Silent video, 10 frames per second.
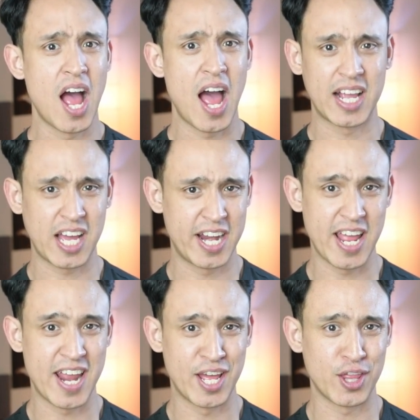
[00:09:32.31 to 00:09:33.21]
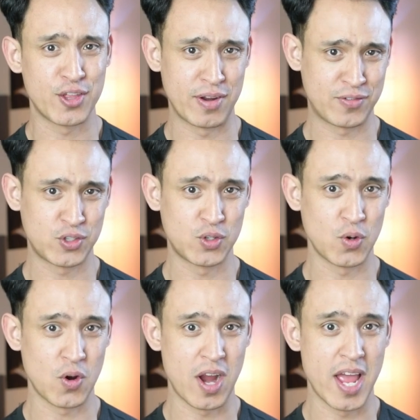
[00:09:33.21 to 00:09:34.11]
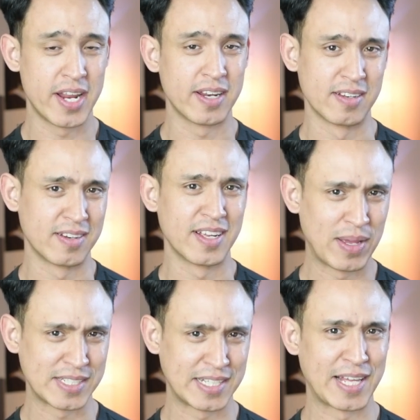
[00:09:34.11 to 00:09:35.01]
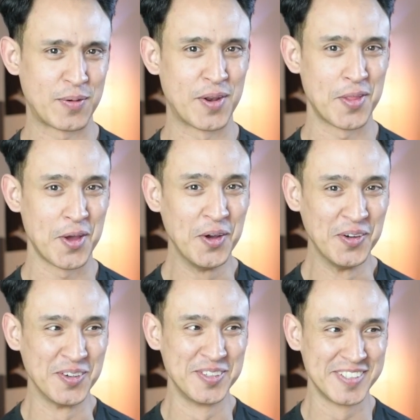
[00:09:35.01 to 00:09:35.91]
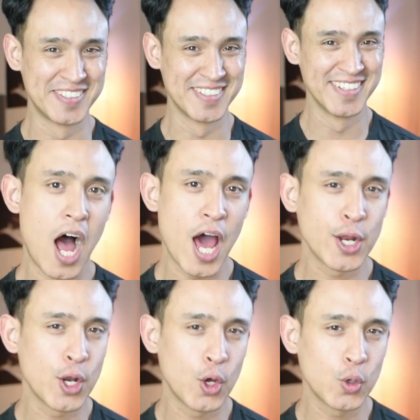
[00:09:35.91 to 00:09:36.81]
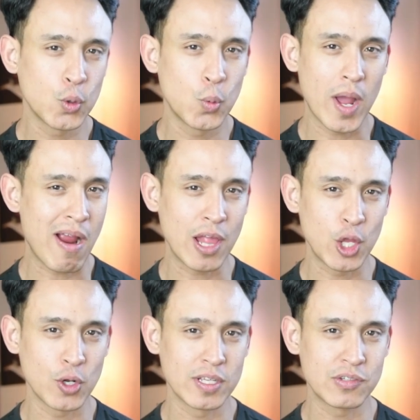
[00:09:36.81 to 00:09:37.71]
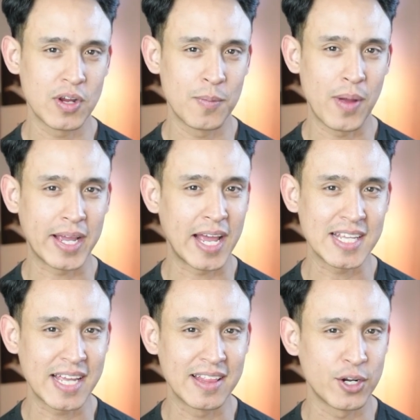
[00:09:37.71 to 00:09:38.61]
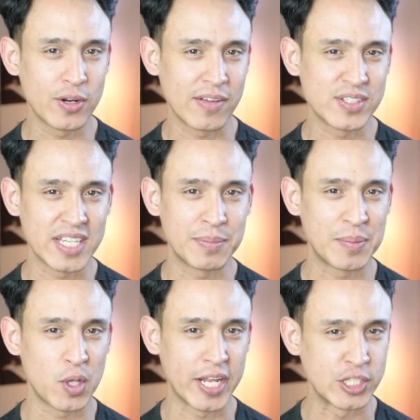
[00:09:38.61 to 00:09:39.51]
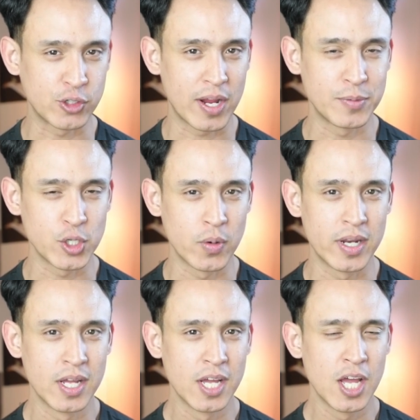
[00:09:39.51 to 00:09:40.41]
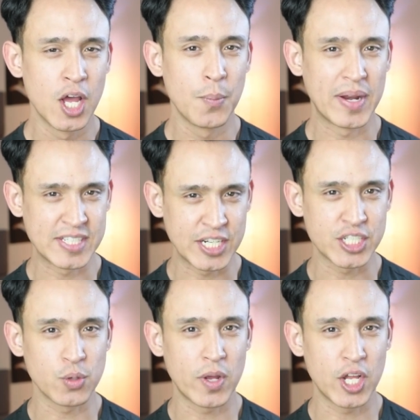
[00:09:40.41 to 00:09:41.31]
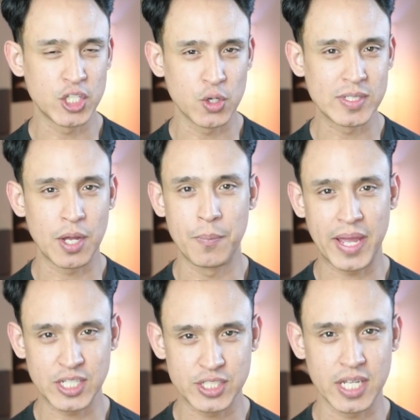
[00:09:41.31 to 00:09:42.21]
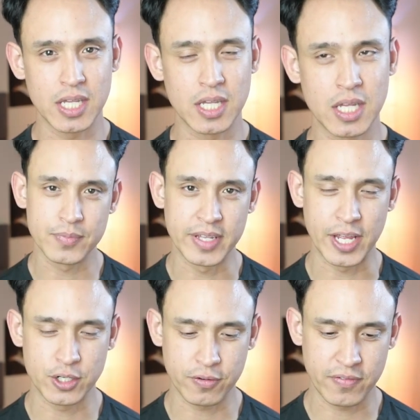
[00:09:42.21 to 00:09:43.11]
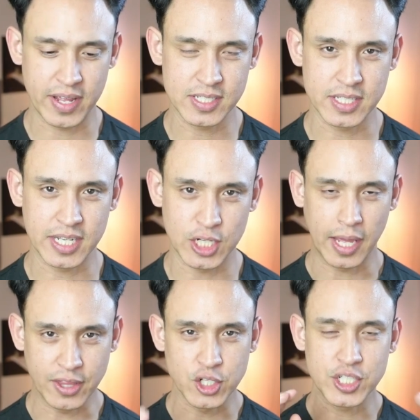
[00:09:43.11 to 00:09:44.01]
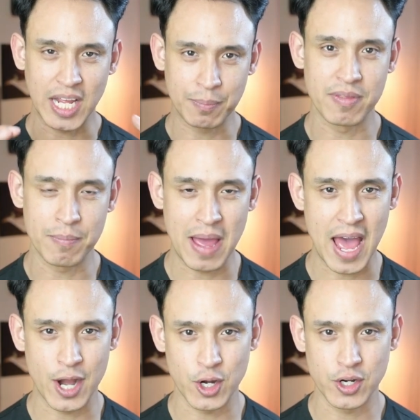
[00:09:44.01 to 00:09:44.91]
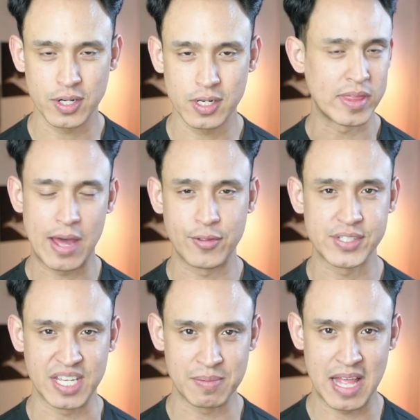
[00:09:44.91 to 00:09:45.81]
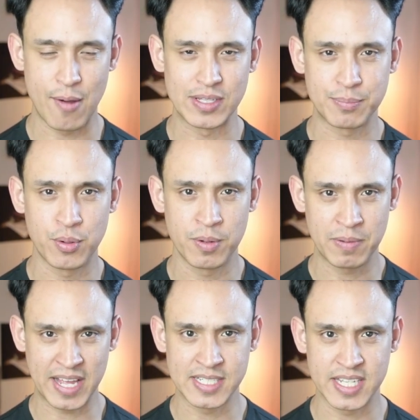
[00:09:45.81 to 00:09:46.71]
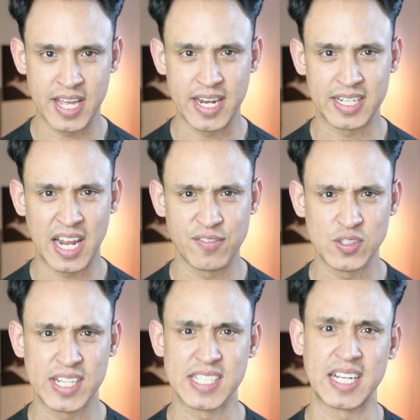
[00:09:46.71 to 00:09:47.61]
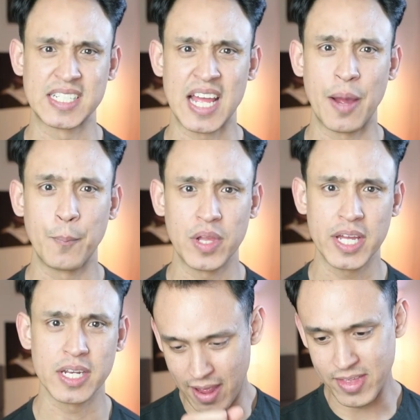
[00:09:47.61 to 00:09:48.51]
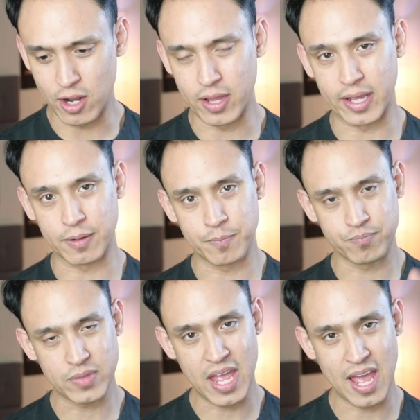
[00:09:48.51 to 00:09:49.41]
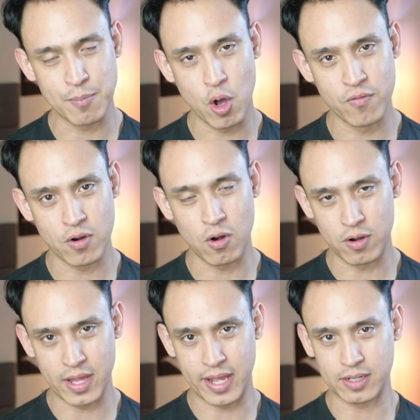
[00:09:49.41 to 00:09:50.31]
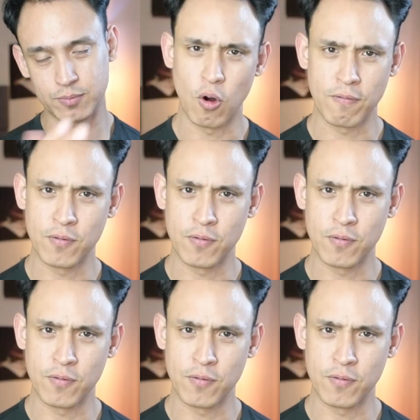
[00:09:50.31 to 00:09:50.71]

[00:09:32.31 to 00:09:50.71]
I got it at a thrift store and it basically like one of those. I don't know where I learned this from. I guess I literally have seen people on Instagram do it. But essentially what I'll do is I'll baste in the interfacing in the shape of the pattern without the seam allowance, place it in and kind of use it as like a template, and then I'll like hem over or